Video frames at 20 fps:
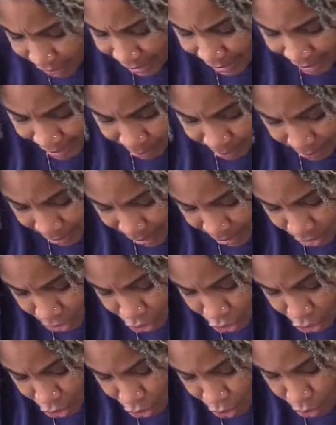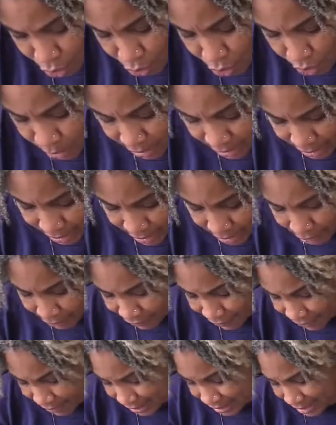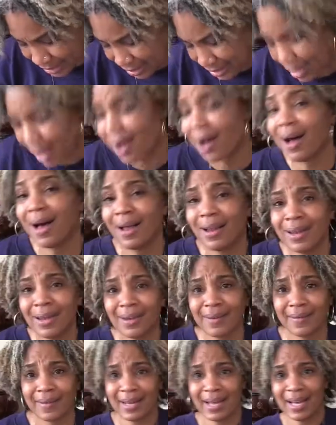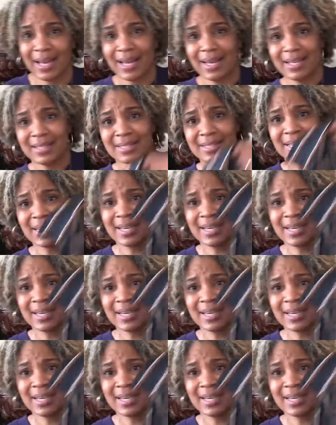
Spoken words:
I am like so here for this color, guys.